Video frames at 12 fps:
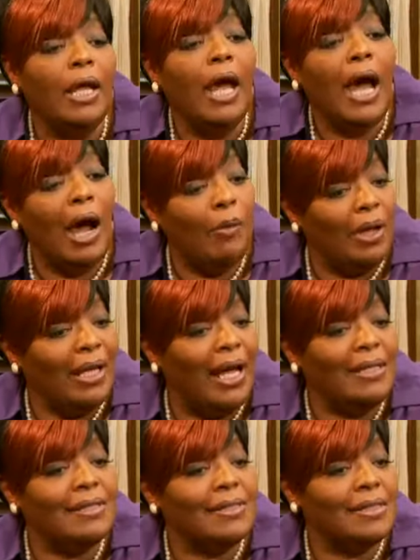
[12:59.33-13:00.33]
I would like
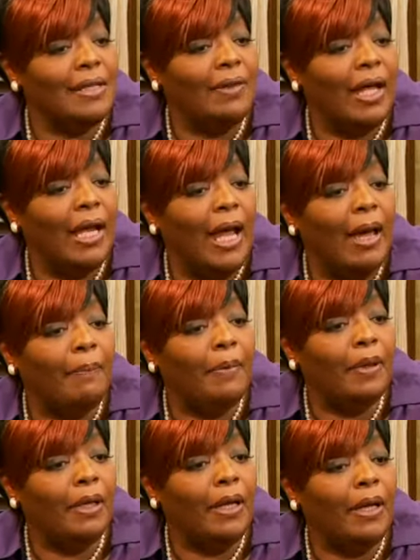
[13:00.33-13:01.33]
to see that
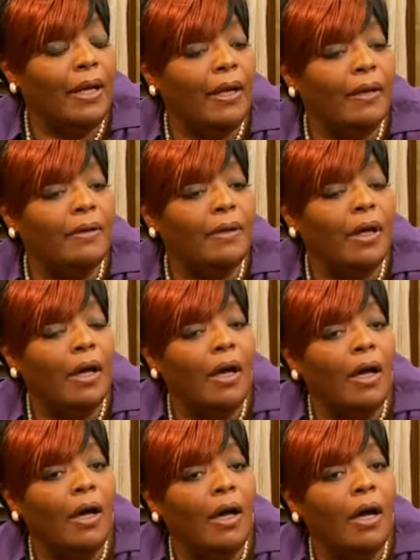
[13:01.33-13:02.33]
happen. And
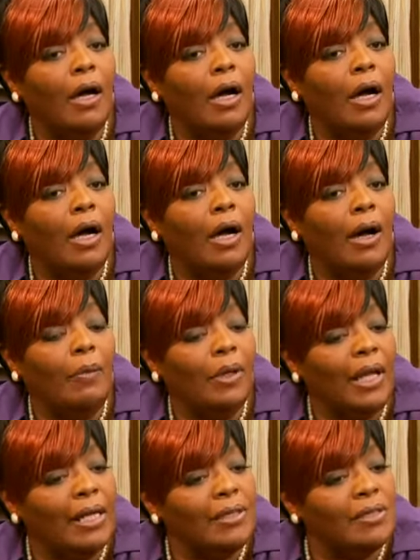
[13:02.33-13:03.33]
I would
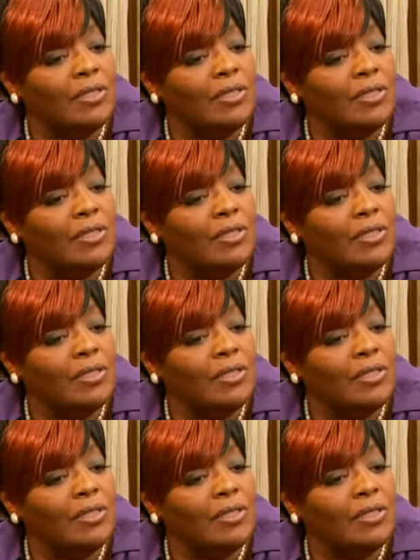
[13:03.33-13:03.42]
like to see